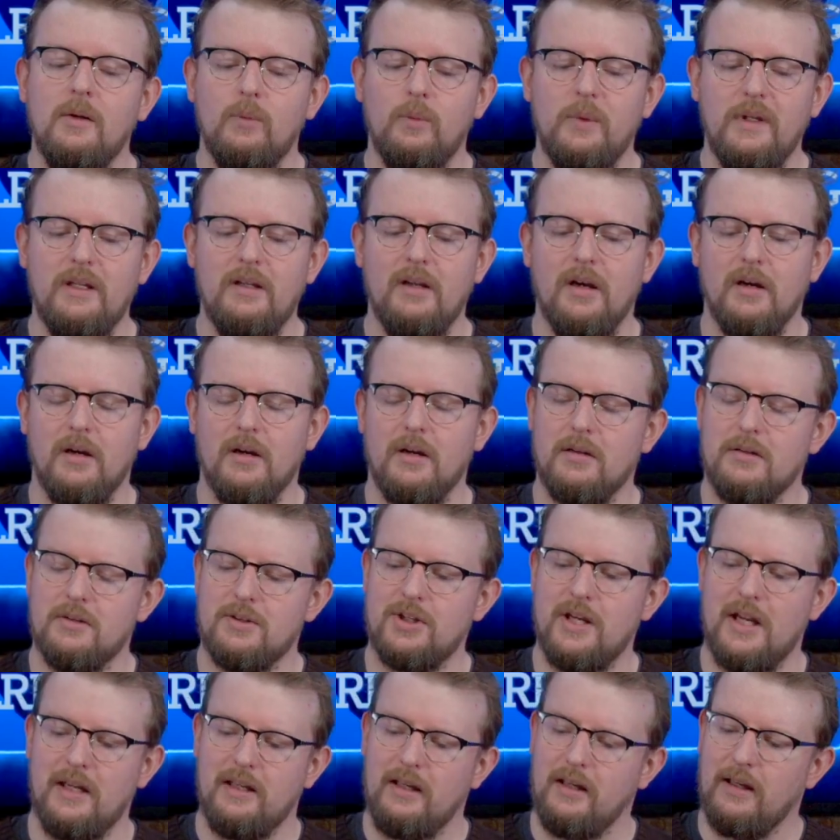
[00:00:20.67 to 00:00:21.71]
we are
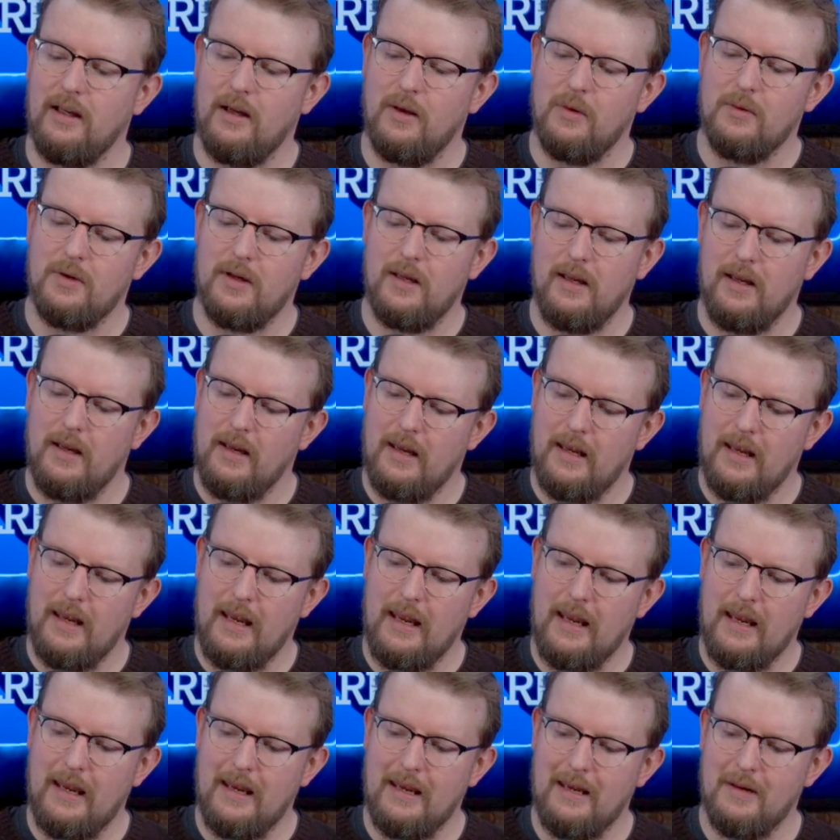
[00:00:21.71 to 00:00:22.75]
checking out
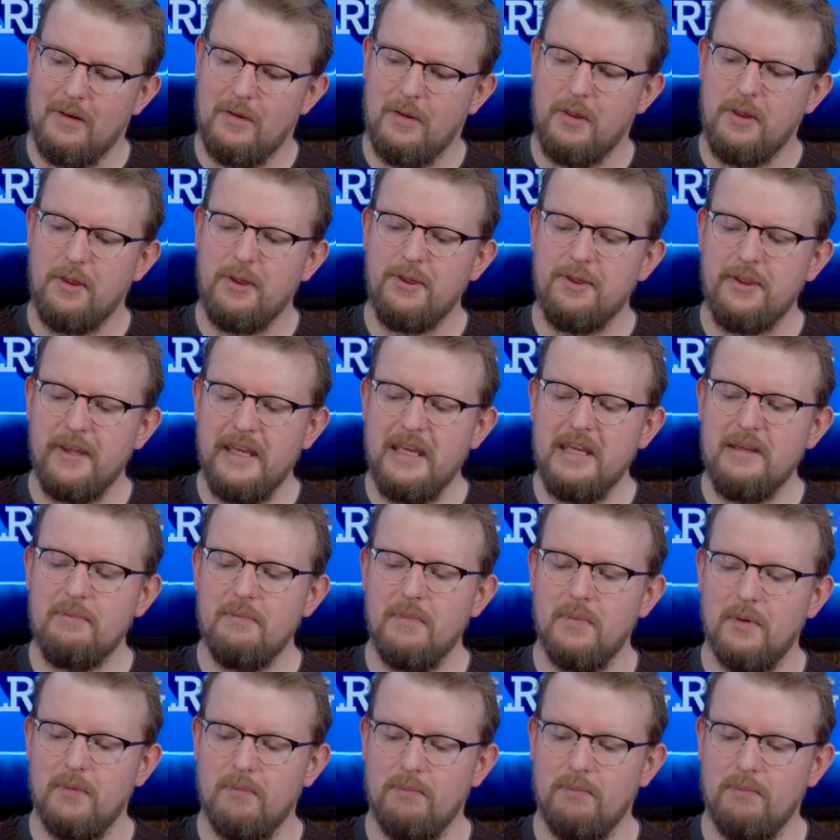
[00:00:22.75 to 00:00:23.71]
a theme